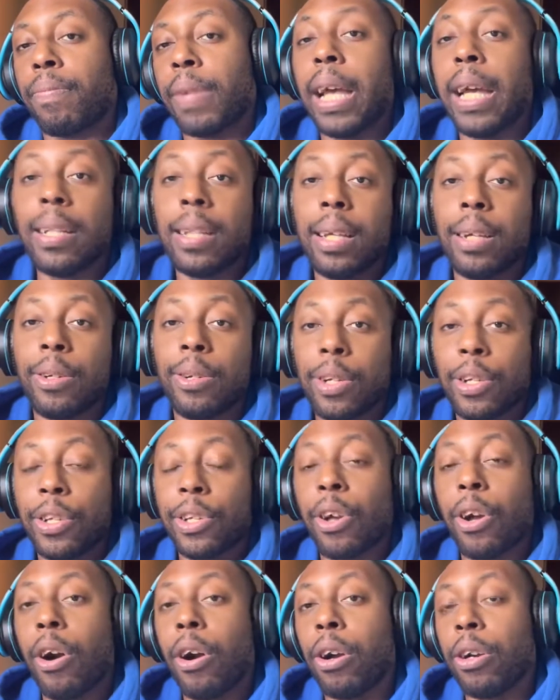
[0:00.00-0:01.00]
And they'll
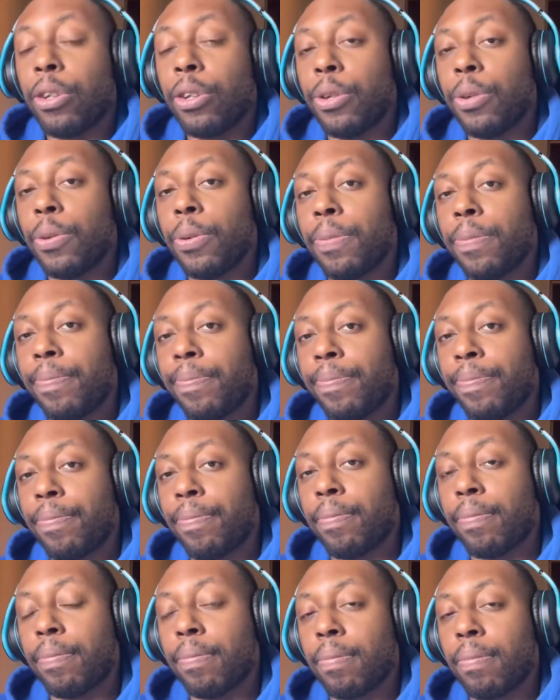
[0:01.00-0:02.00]
discard you.
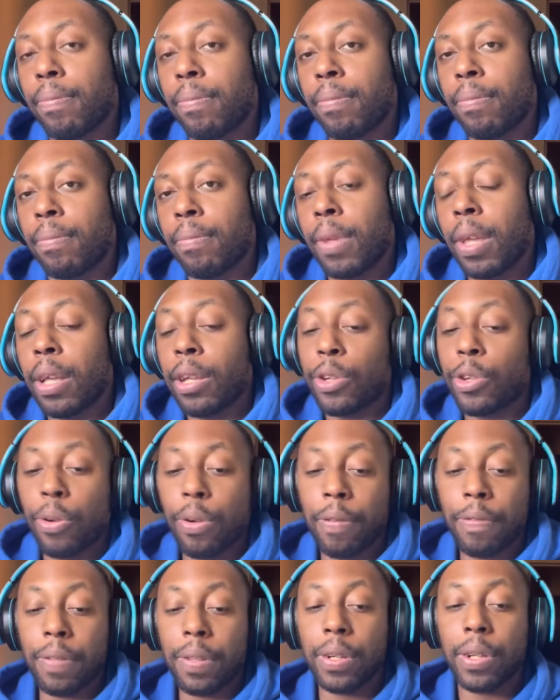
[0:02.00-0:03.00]
So
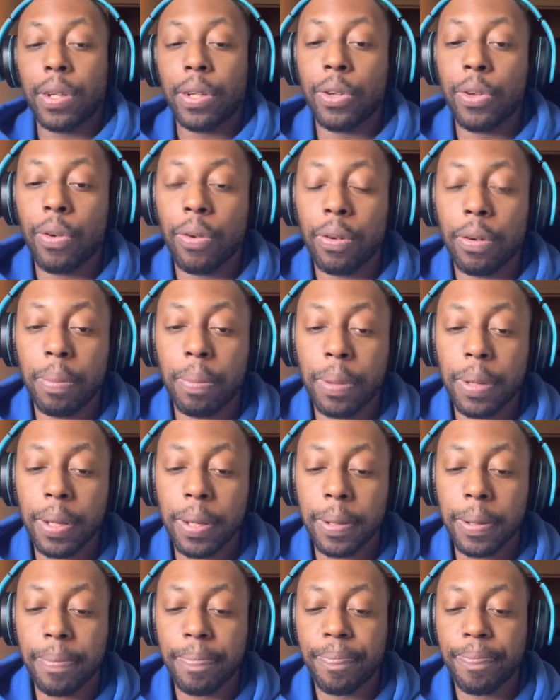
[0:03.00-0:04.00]
if this is going to
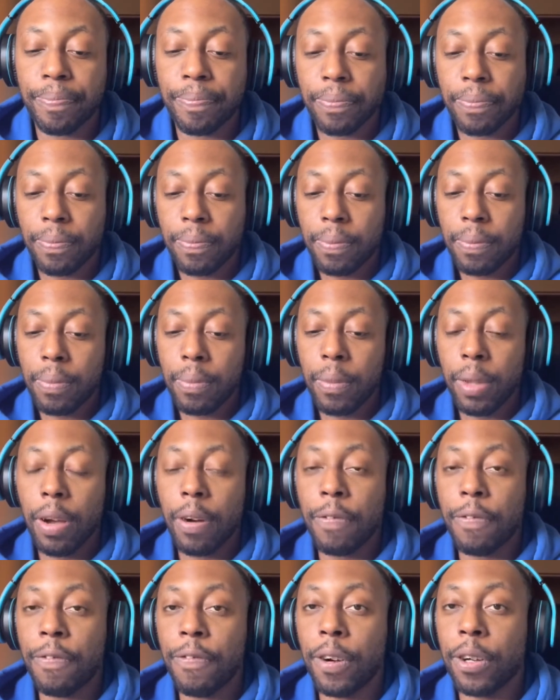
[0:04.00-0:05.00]
be
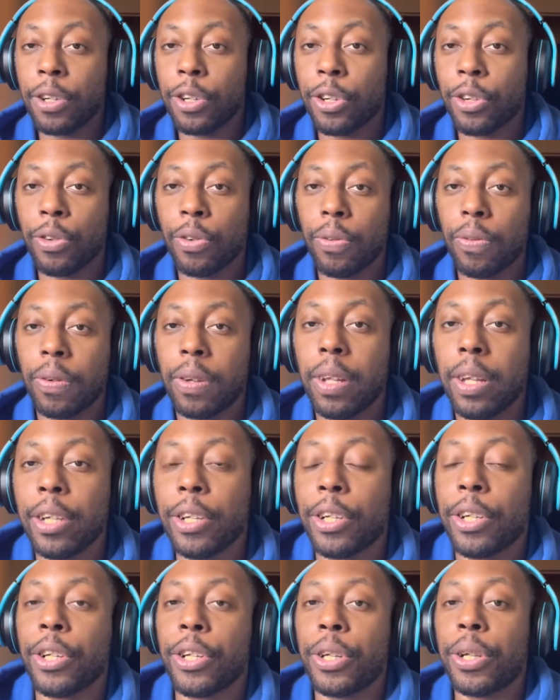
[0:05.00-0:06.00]
a functional
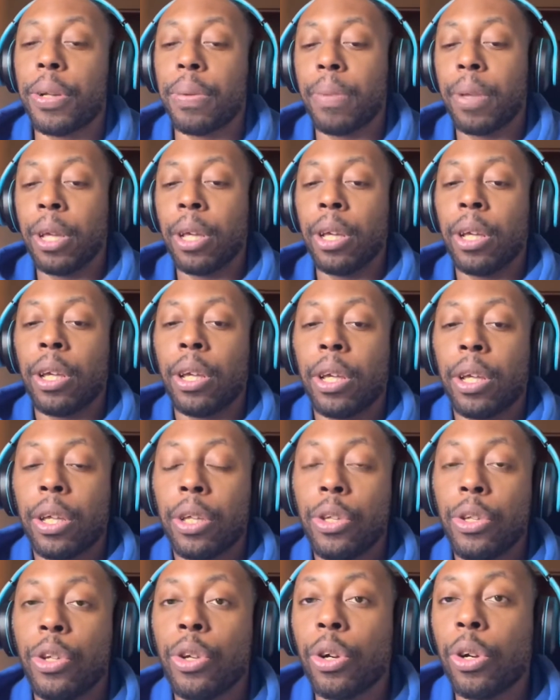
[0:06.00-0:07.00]
relationship,
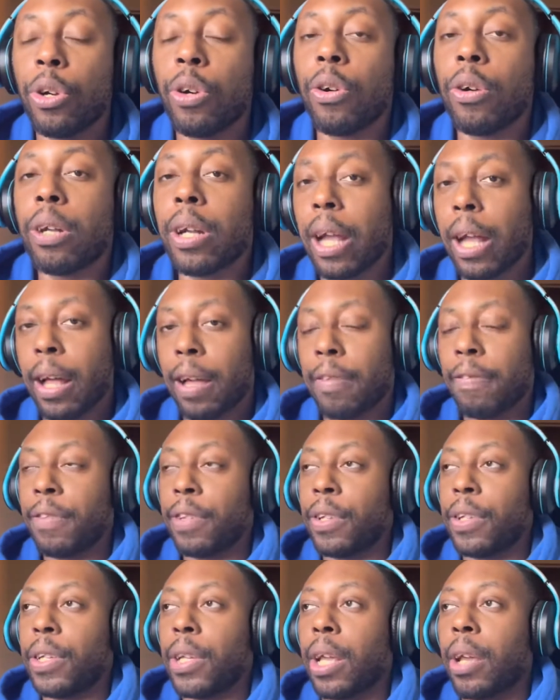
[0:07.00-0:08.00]
you're going to have to
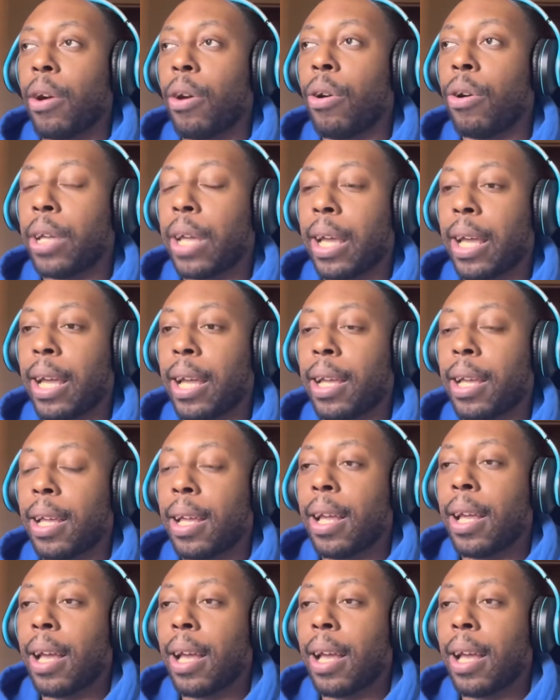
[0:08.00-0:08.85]
say, okay,